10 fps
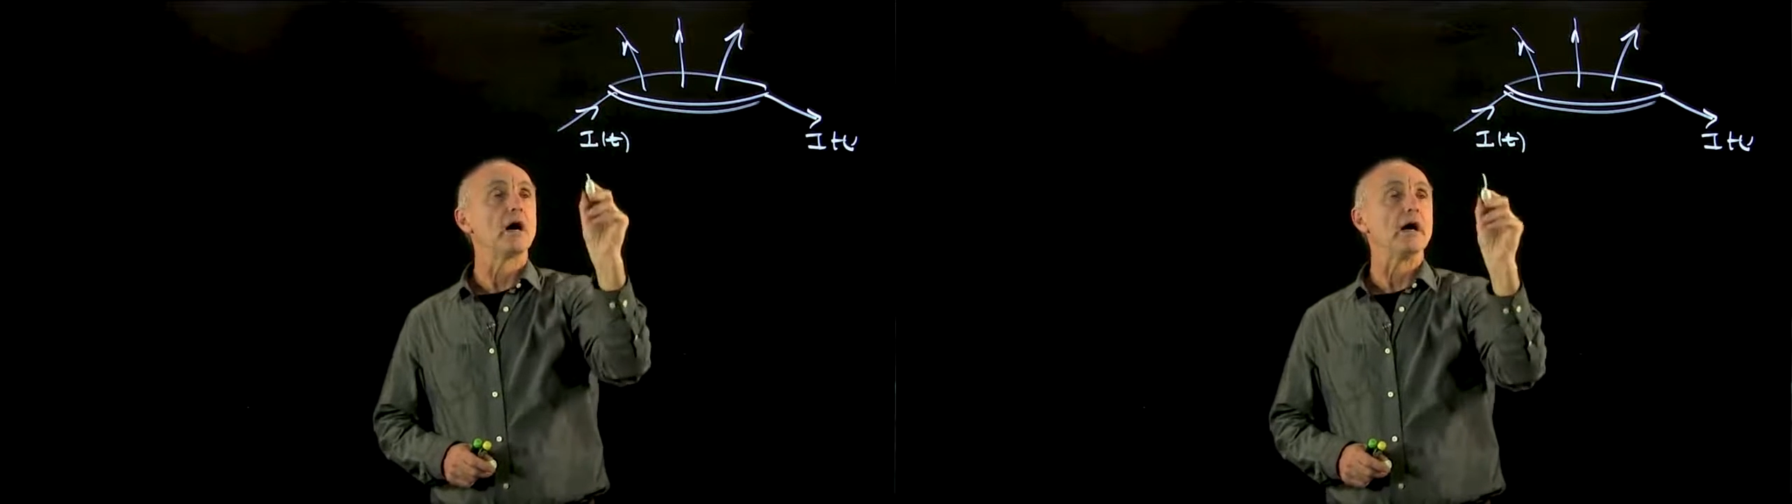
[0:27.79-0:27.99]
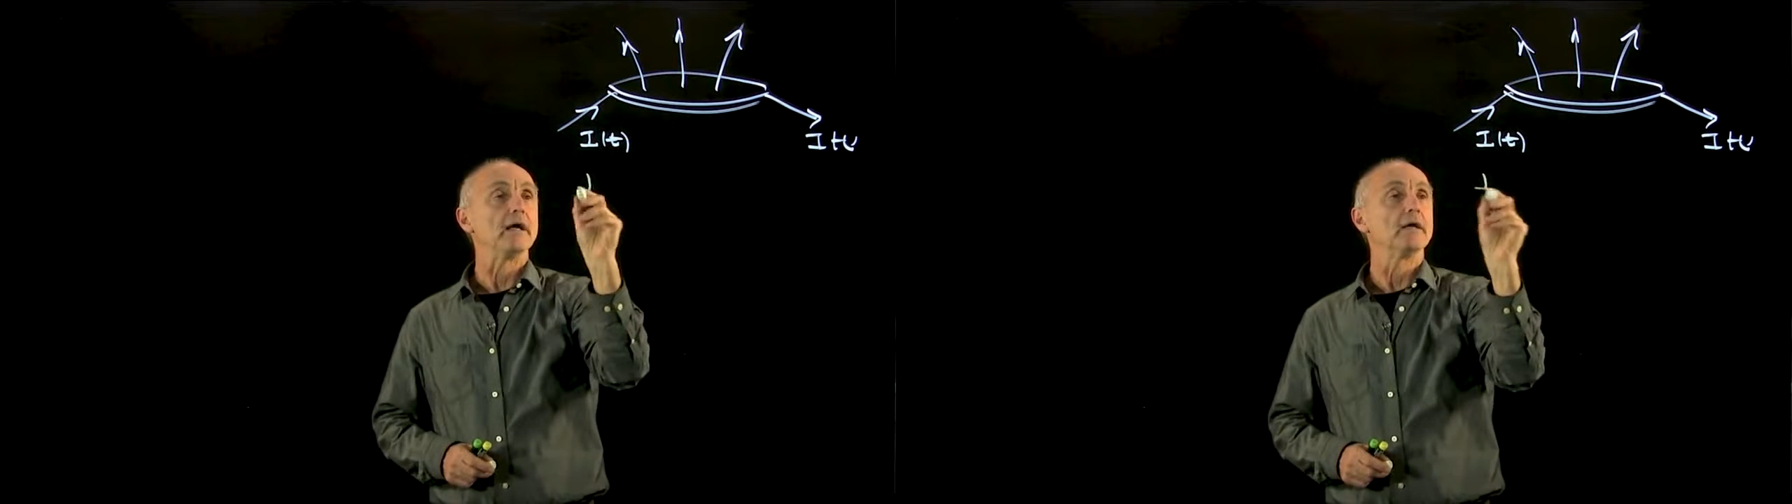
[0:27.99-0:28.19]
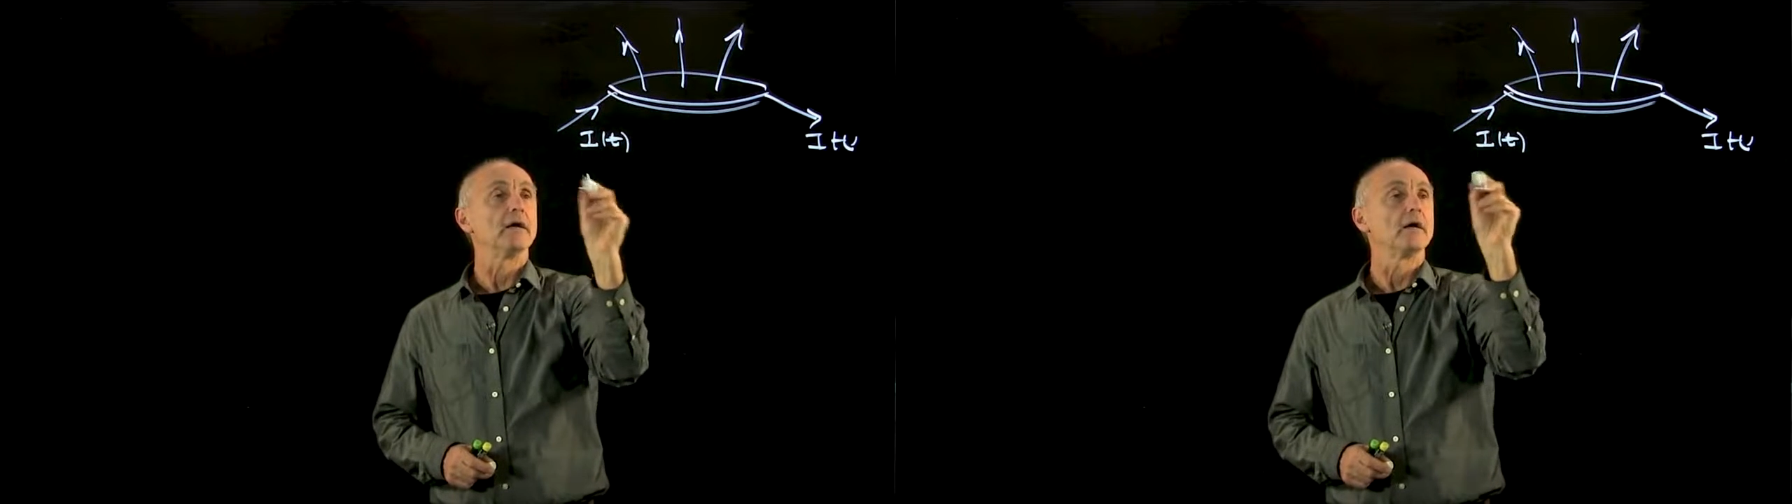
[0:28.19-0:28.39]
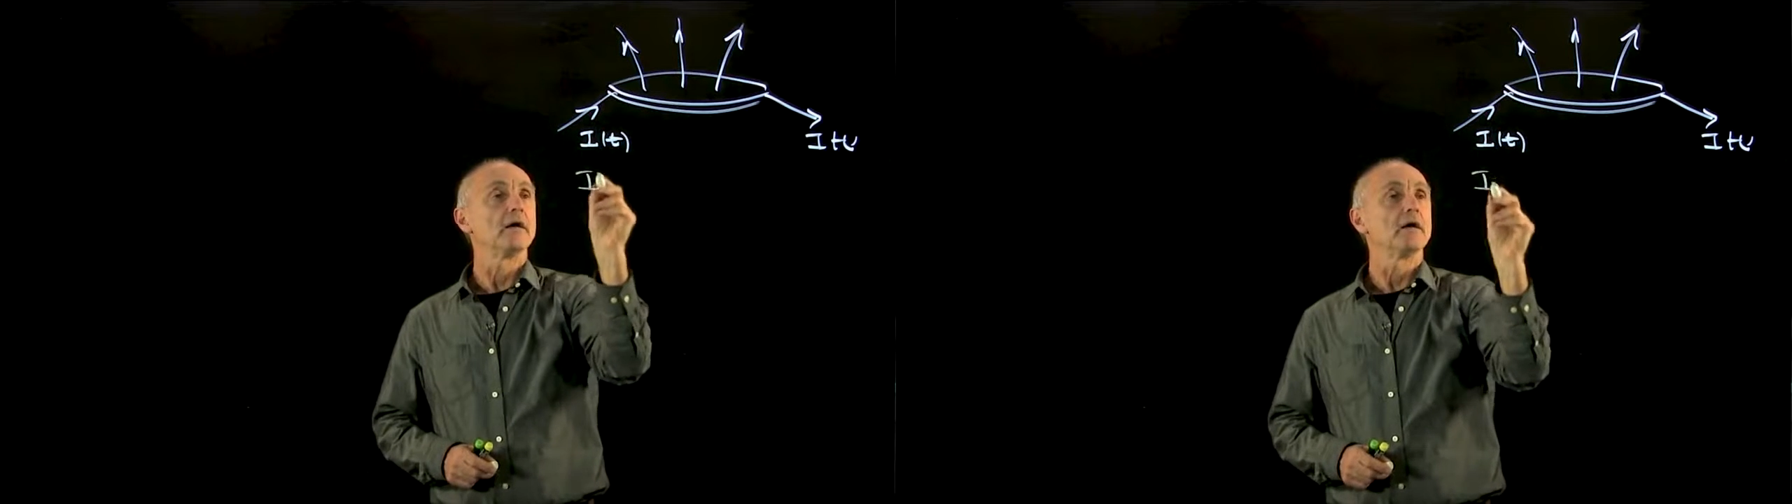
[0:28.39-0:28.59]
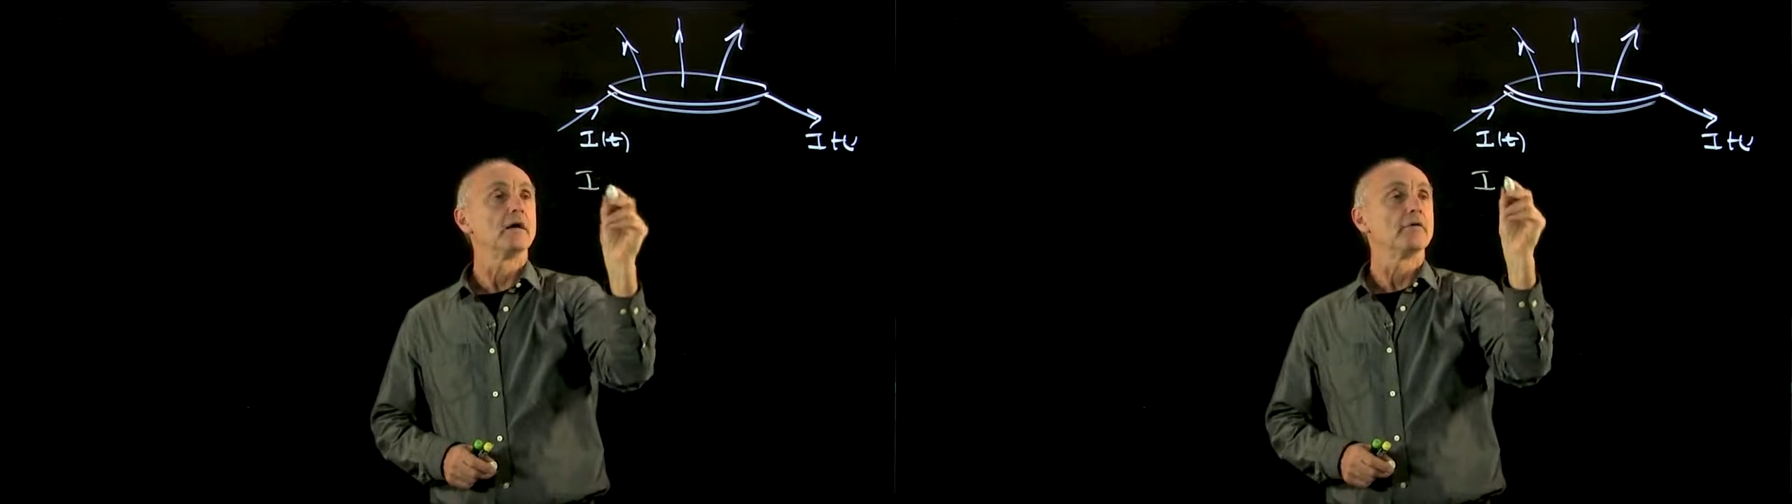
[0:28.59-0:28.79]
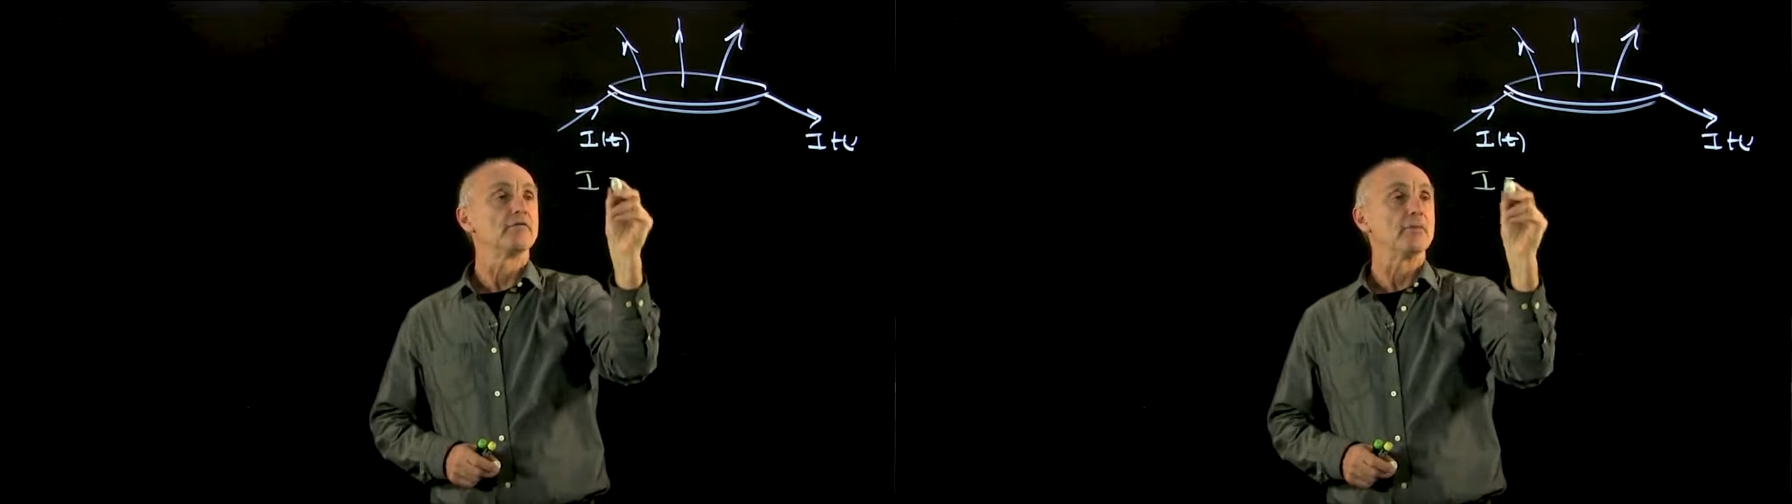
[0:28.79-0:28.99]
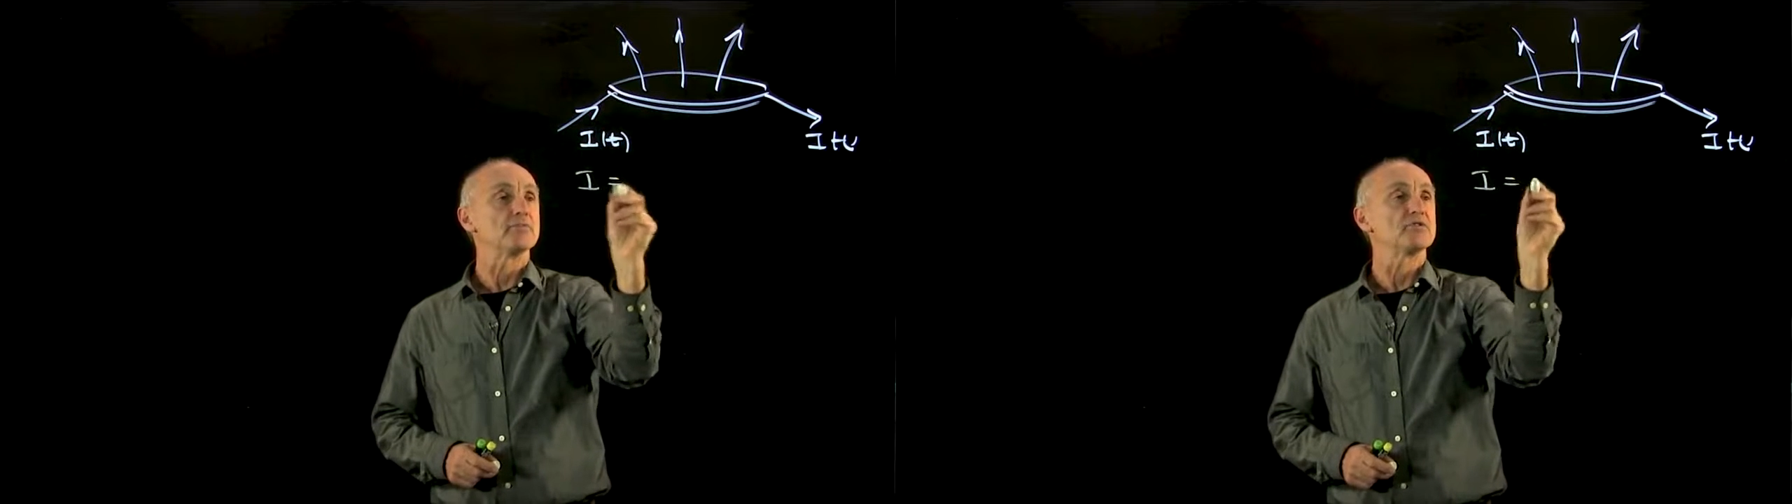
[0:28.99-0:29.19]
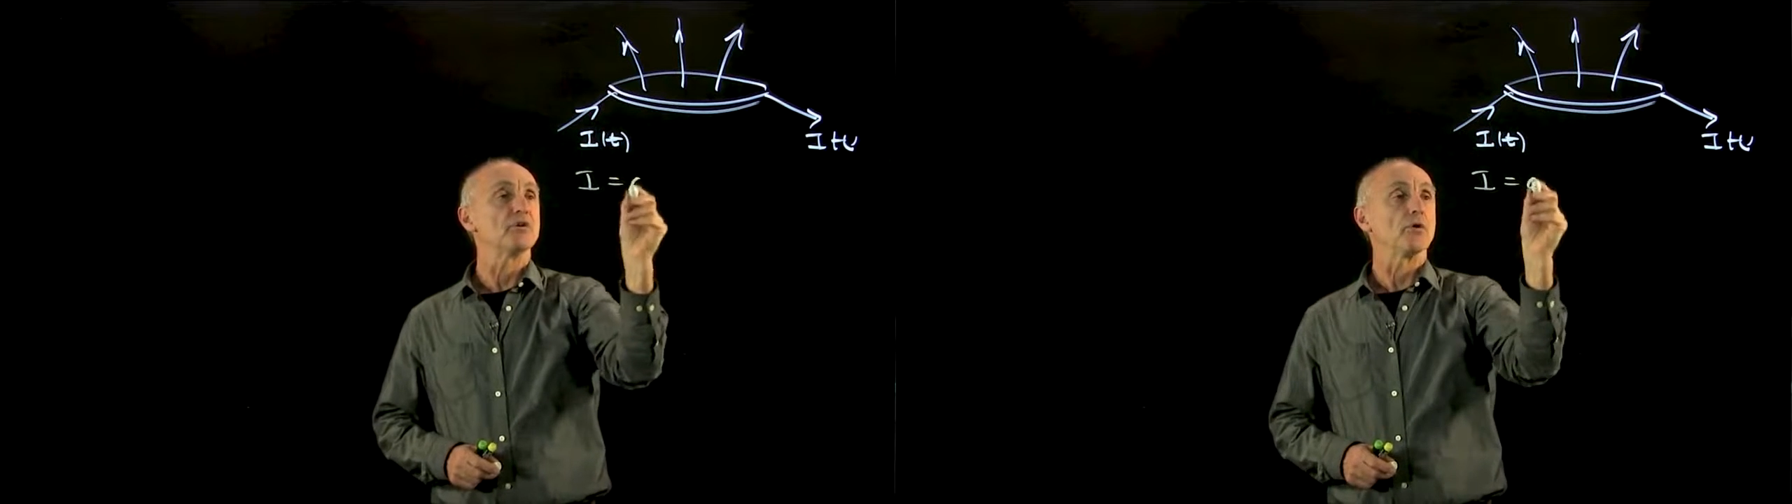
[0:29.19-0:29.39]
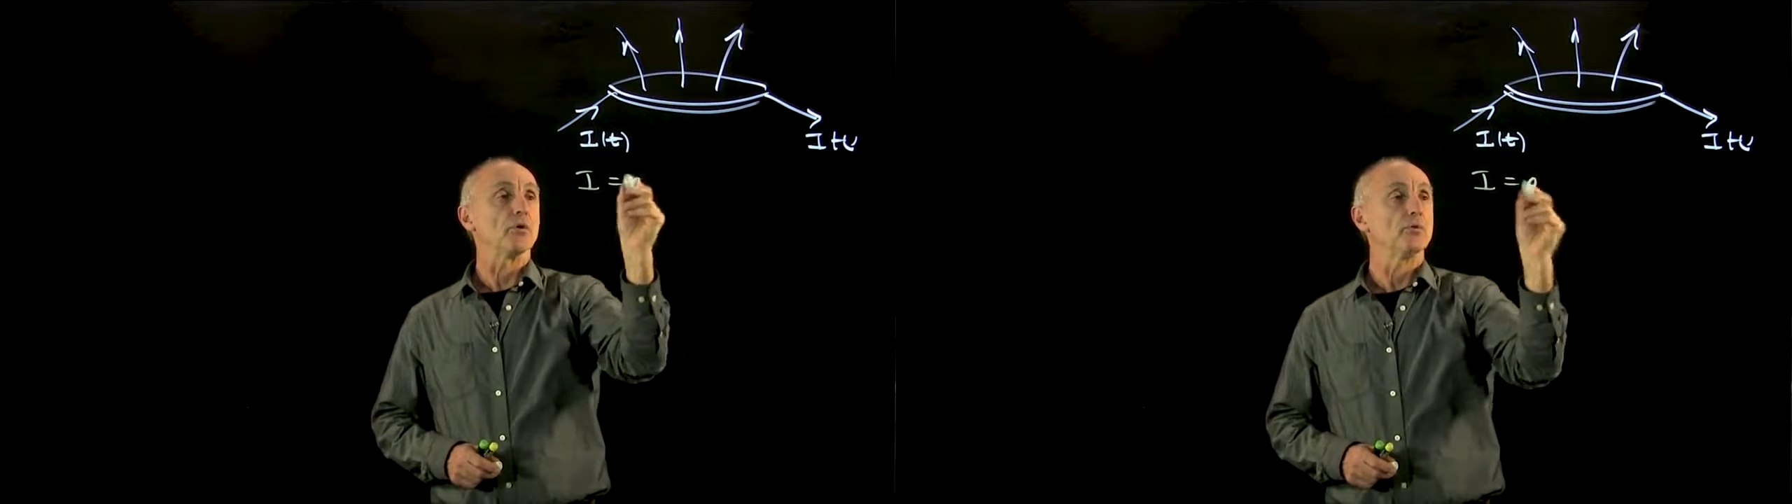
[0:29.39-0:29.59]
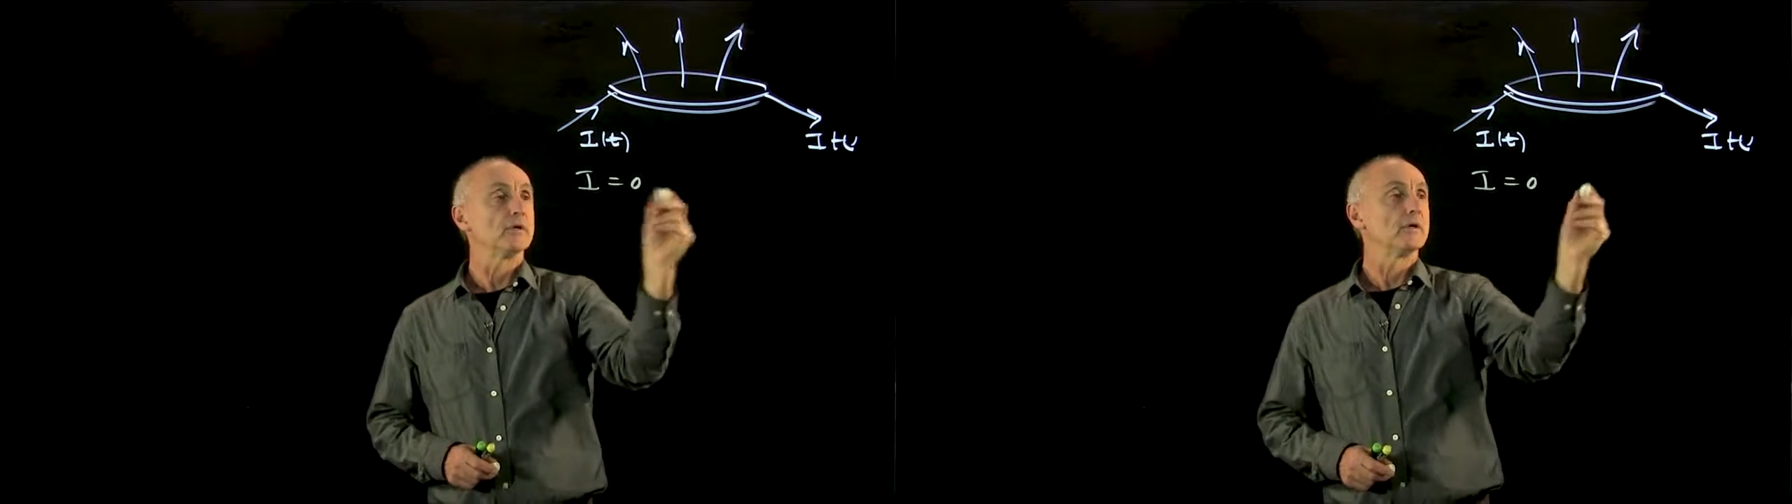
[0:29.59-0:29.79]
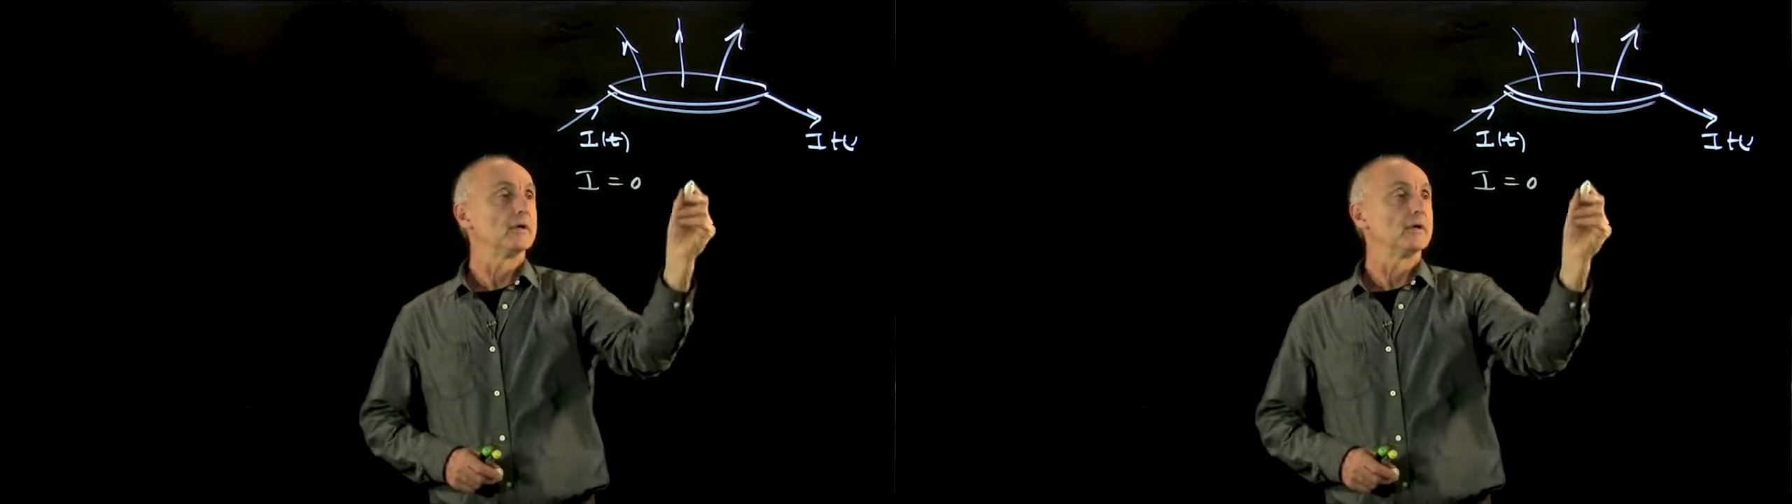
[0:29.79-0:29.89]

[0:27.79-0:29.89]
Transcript: I from 0